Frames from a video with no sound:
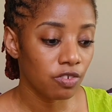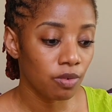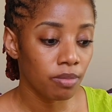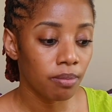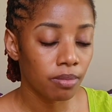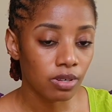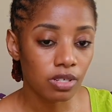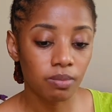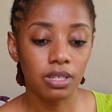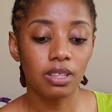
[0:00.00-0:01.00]
remember
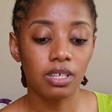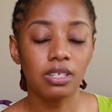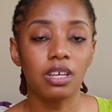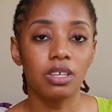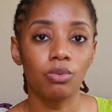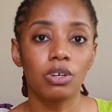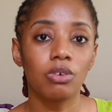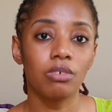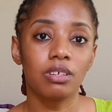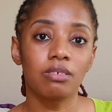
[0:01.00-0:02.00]
some of the things that you were
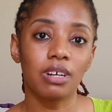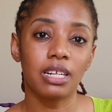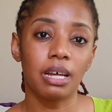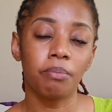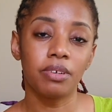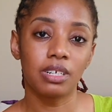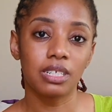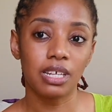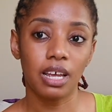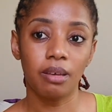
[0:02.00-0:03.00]
going through at that period of
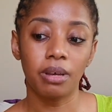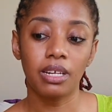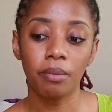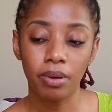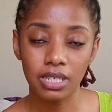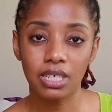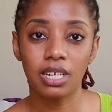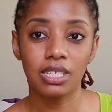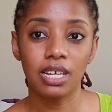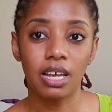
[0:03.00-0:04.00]
time, at that particular
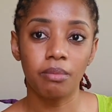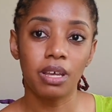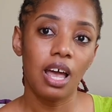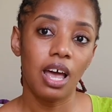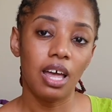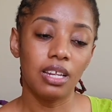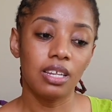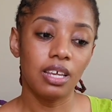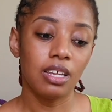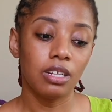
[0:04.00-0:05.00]
time. And
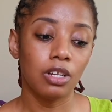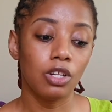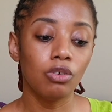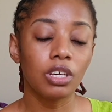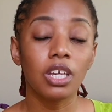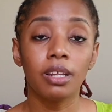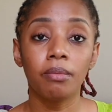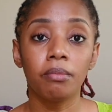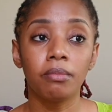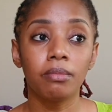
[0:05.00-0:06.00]
then
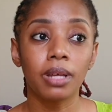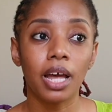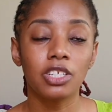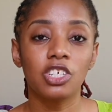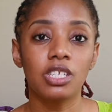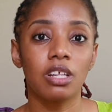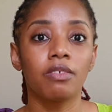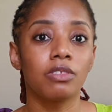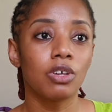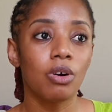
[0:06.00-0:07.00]
looking at yourself
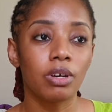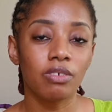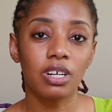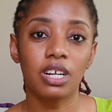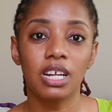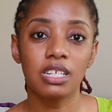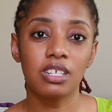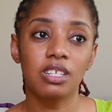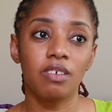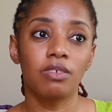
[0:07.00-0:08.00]
now and recognizing
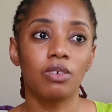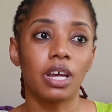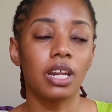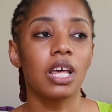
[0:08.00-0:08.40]
yourself, know that